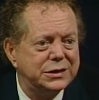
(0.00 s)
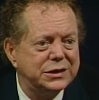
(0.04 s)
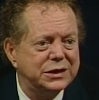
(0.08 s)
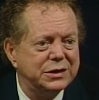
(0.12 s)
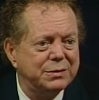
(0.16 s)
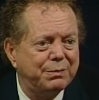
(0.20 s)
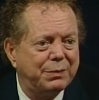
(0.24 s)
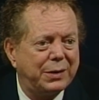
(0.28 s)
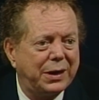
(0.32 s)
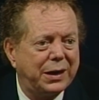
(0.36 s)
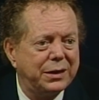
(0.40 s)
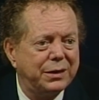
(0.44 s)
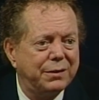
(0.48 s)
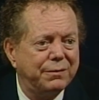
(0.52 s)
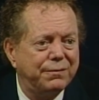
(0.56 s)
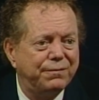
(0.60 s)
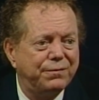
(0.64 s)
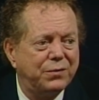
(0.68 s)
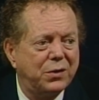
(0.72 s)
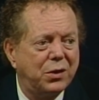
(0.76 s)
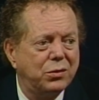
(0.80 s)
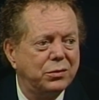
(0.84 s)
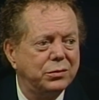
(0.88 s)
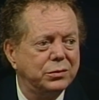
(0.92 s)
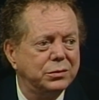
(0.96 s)
they sit by
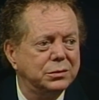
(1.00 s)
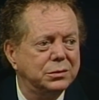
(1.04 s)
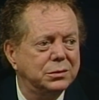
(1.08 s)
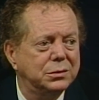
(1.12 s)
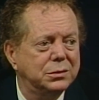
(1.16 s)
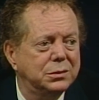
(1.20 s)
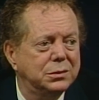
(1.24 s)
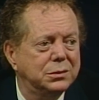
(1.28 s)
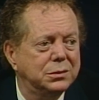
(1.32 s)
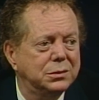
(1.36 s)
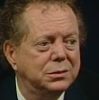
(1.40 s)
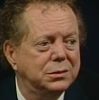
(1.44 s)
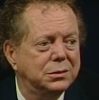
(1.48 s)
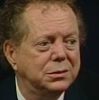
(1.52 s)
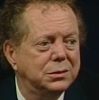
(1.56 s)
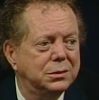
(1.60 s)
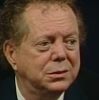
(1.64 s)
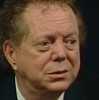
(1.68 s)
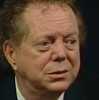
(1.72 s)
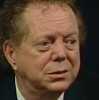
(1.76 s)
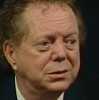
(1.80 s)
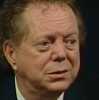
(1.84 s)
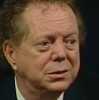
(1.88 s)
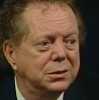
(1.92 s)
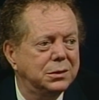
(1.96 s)
the phone
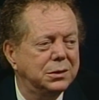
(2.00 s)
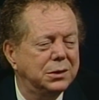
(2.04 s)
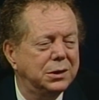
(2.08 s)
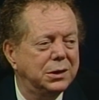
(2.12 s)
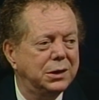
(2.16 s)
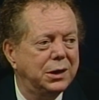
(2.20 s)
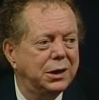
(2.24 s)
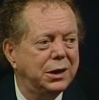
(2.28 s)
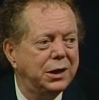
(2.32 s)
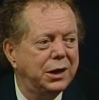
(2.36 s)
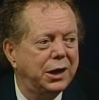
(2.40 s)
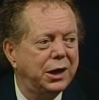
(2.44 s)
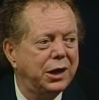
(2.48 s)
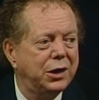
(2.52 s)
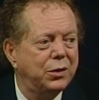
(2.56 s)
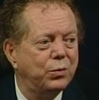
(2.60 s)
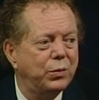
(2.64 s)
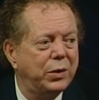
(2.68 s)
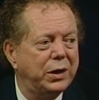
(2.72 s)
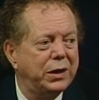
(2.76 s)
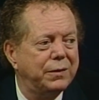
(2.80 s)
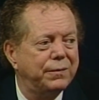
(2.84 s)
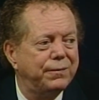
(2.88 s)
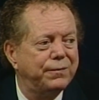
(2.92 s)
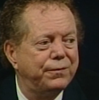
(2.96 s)

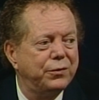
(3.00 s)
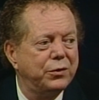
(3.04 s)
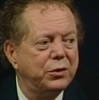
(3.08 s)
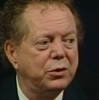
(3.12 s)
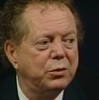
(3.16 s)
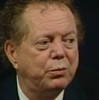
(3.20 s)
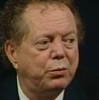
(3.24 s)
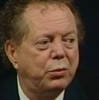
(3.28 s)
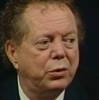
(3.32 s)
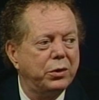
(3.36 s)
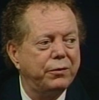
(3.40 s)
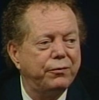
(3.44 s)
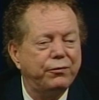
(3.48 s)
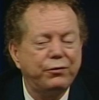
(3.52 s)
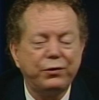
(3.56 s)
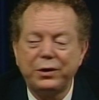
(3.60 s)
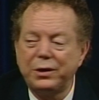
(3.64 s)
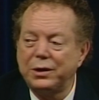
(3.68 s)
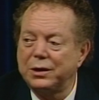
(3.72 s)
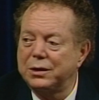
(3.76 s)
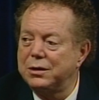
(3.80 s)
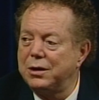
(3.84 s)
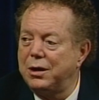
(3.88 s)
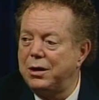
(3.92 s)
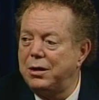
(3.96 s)
and waited for their
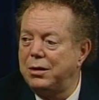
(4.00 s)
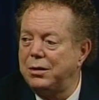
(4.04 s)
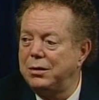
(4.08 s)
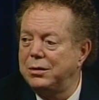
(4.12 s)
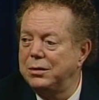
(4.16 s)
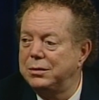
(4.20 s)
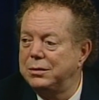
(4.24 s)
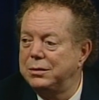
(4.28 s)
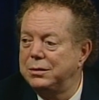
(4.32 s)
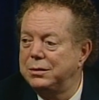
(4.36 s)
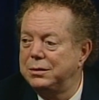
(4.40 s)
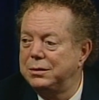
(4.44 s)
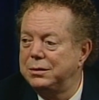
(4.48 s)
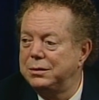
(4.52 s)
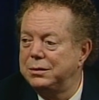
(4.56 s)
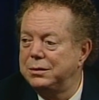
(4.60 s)
boyfriend to call.